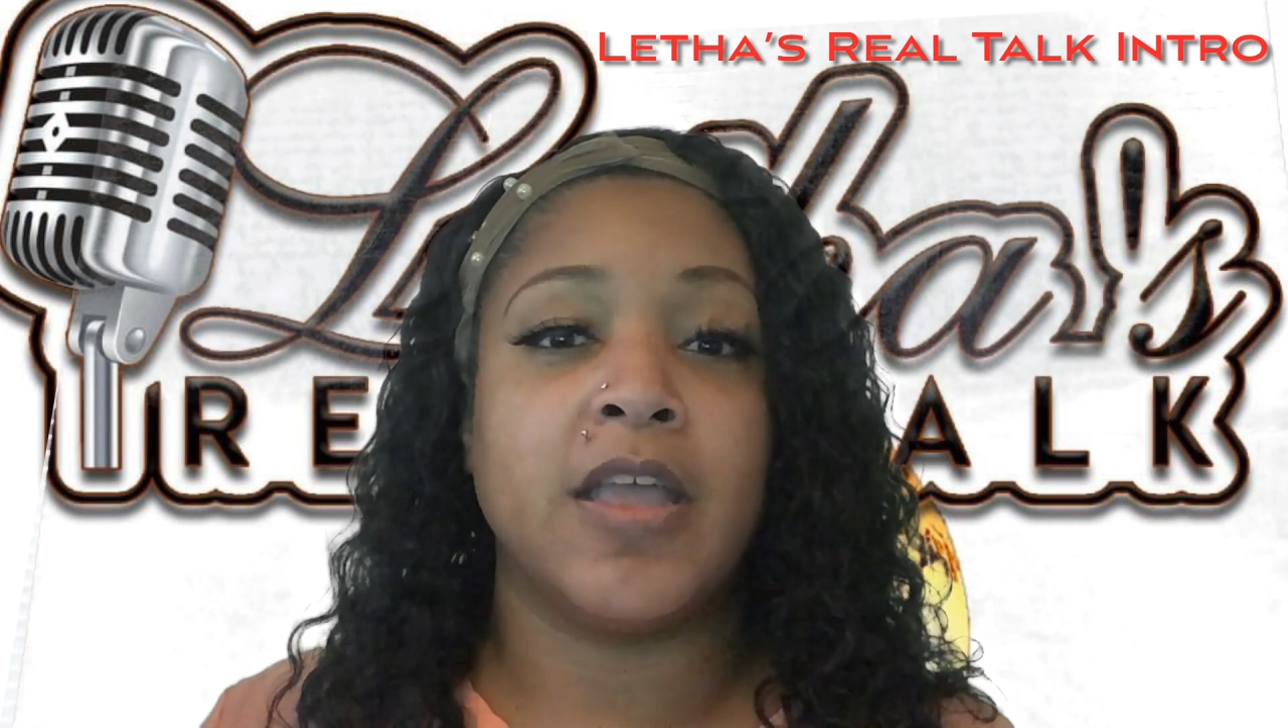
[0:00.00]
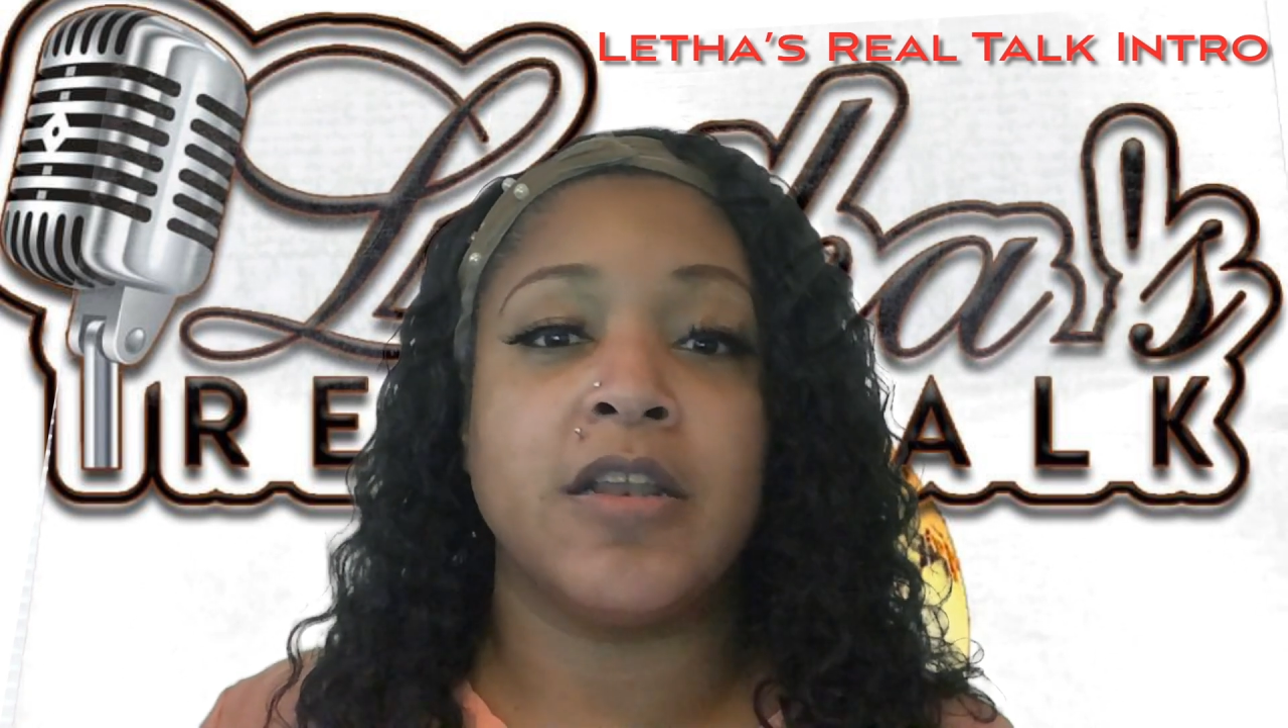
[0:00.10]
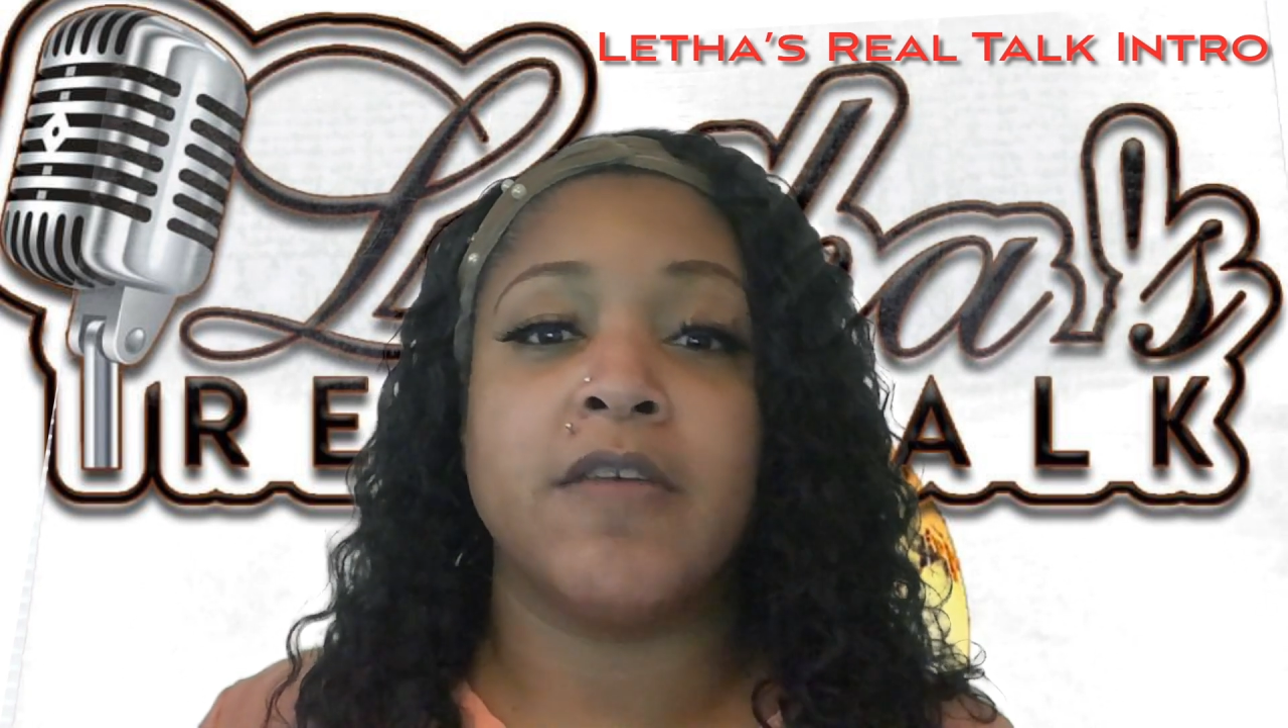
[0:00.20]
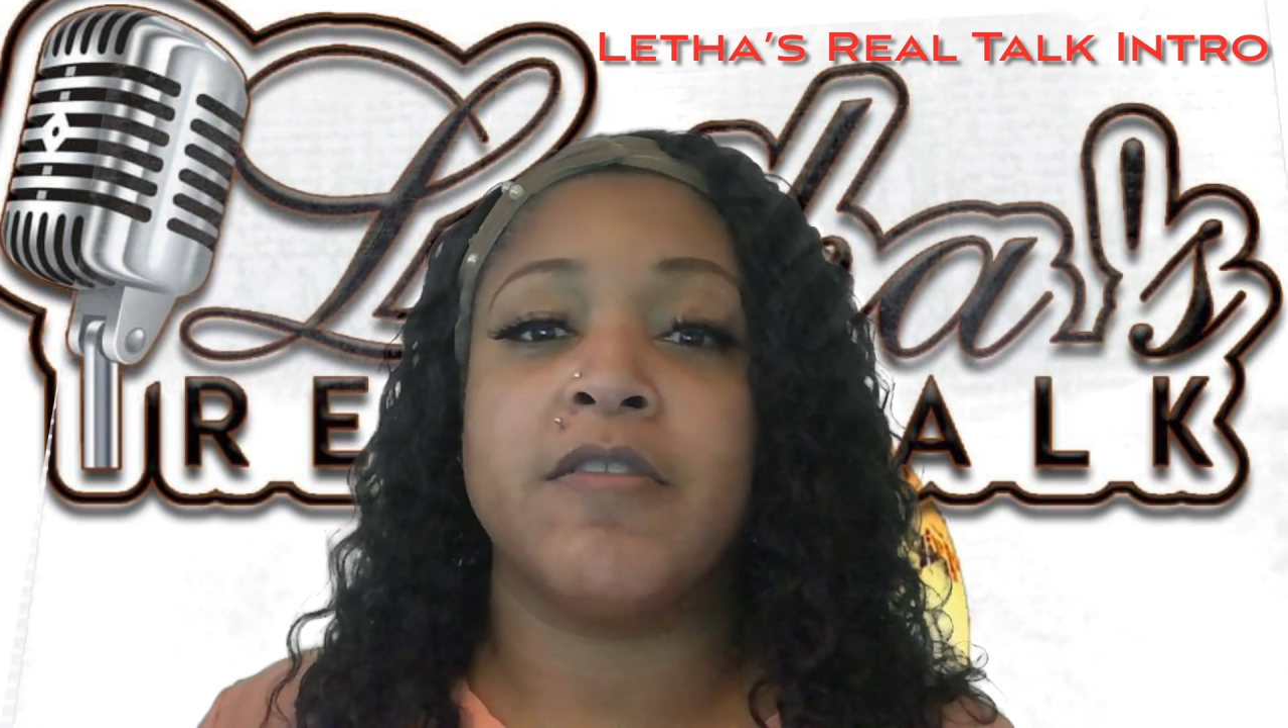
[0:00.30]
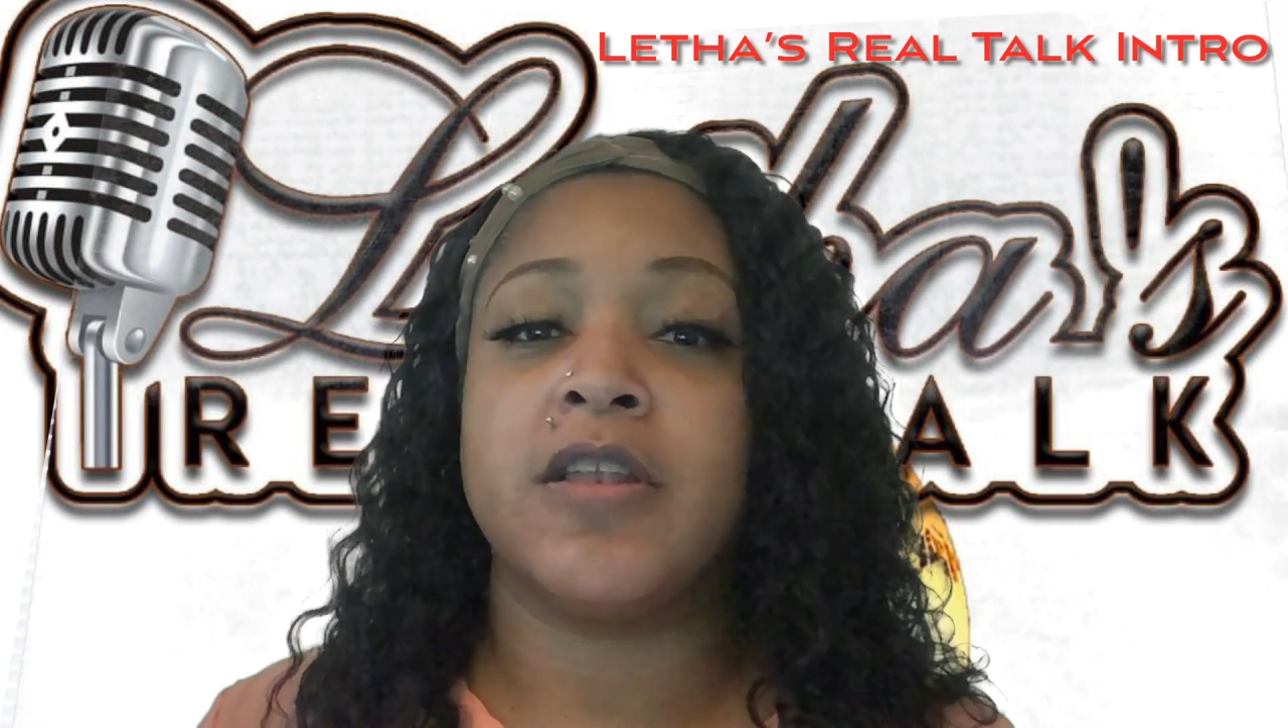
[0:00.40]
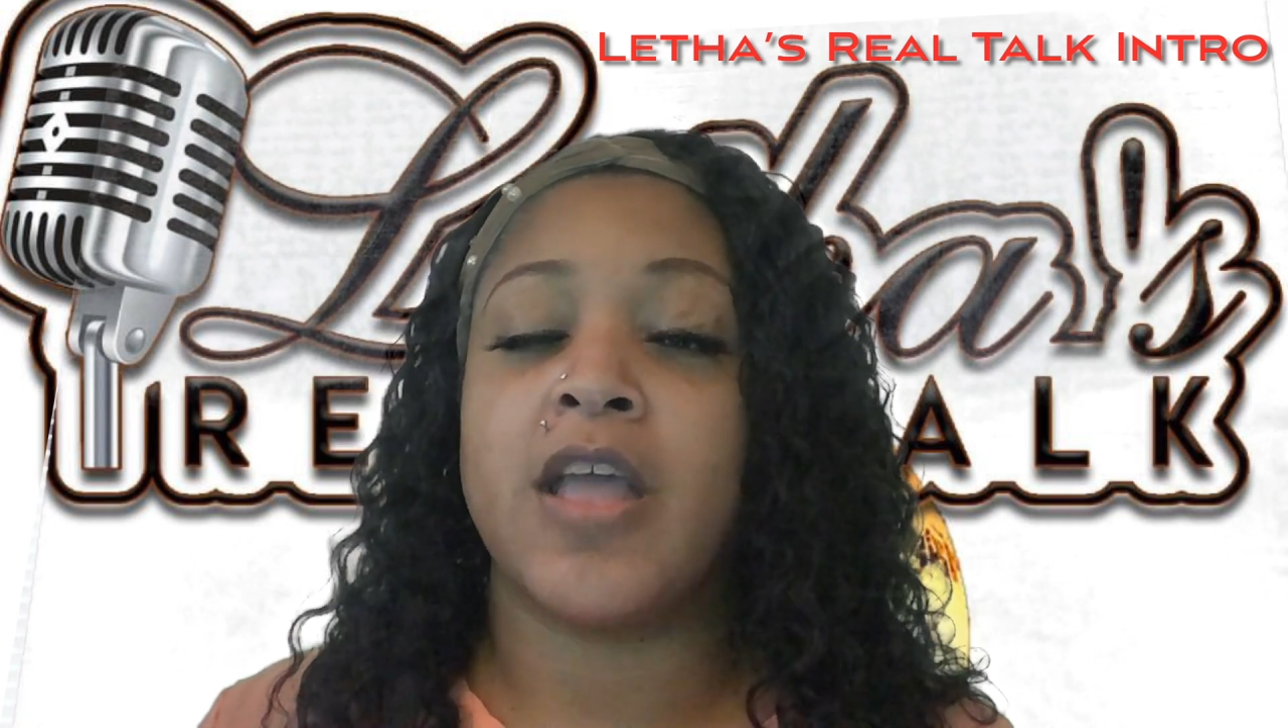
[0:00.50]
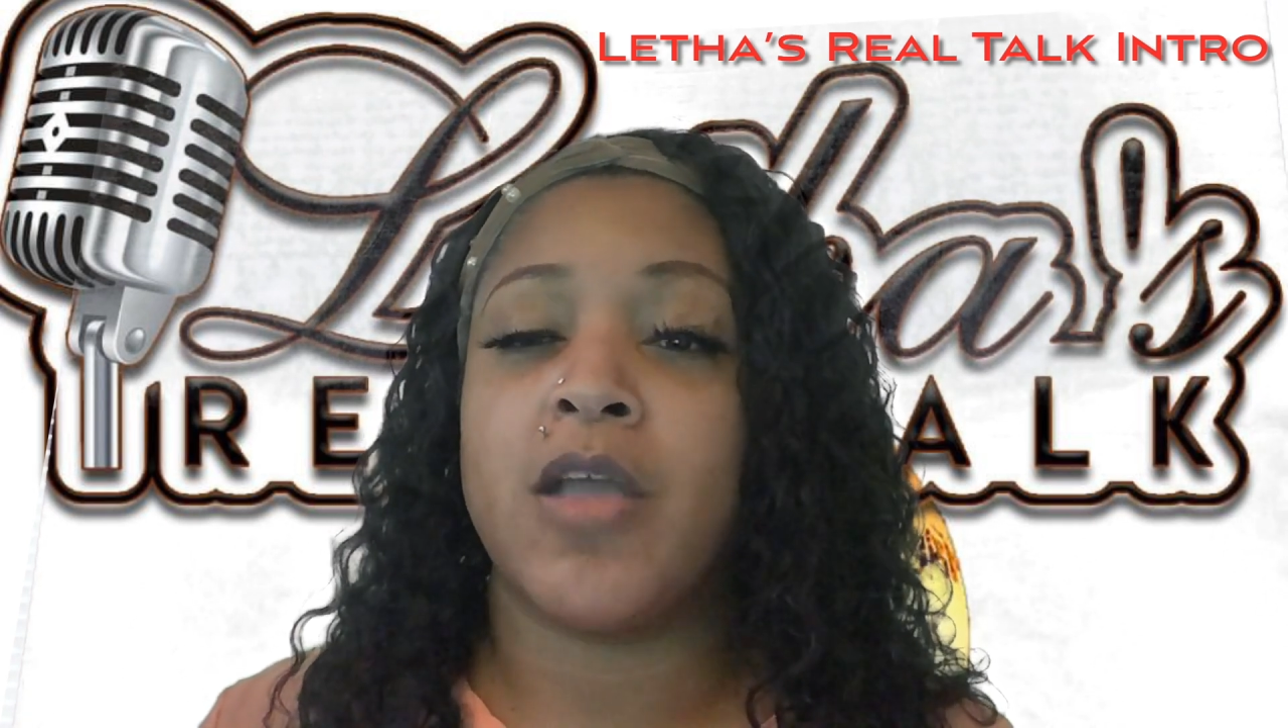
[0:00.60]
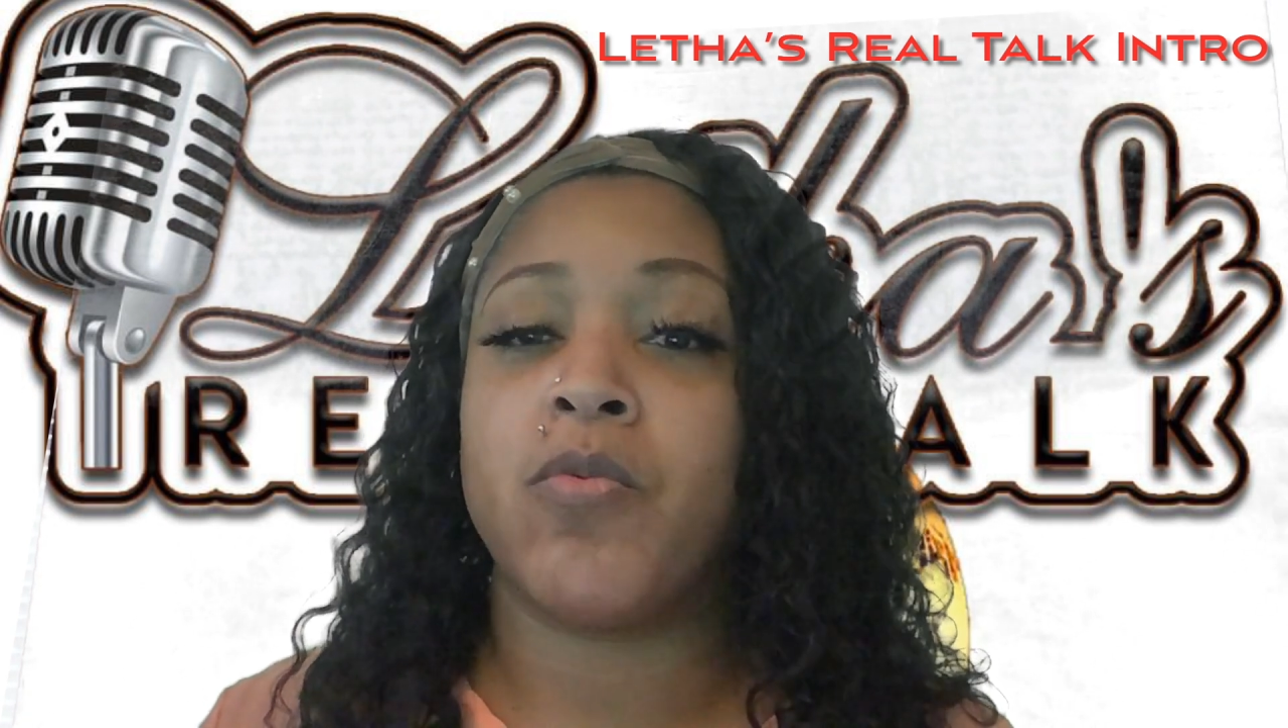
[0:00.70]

end of the day,